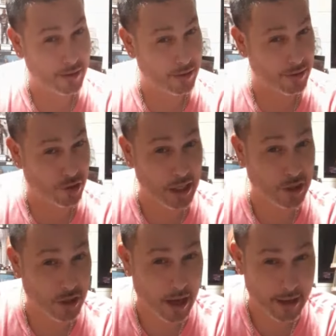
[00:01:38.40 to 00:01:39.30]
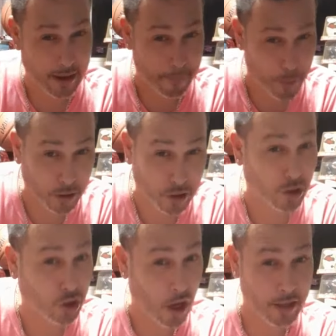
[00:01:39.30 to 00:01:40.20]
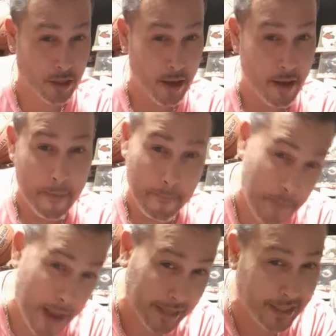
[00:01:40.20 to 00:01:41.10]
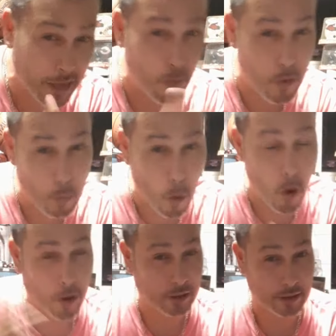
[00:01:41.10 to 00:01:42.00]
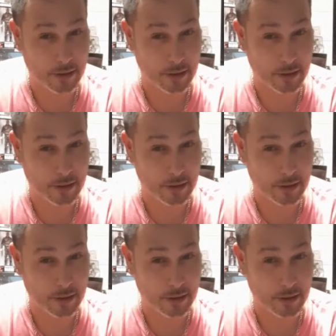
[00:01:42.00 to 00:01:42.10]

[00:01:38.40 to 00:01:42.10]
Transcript: she's, uh, that person starts messing with war,